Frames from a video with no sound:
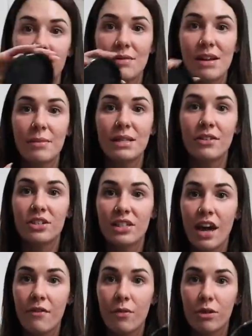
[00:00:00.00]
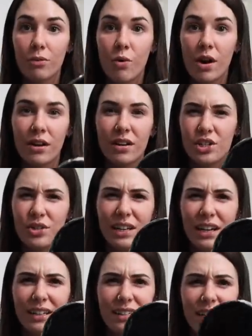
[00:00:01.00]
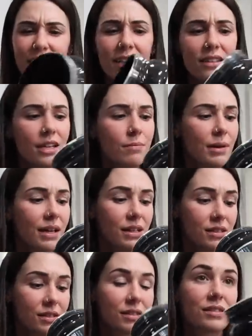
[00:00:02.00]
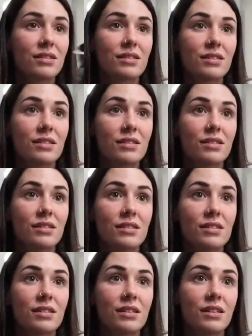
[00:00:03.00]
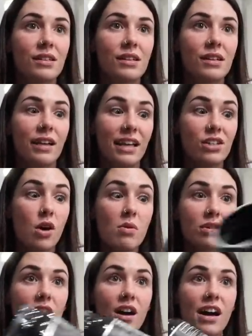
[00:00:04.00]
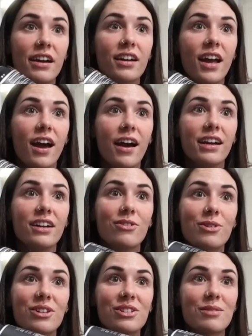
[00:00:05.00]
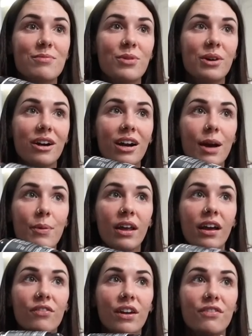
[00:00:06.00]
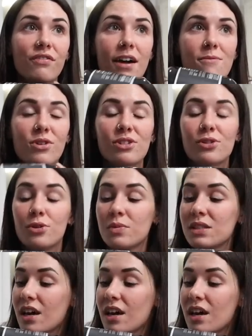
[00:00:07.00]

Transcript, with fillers: Sometimes I'll just have it with water because you can't taste anything, but it's- You've already had all of it? It's almost gone. Yeah, I need to order some more. I probably have like five more scoops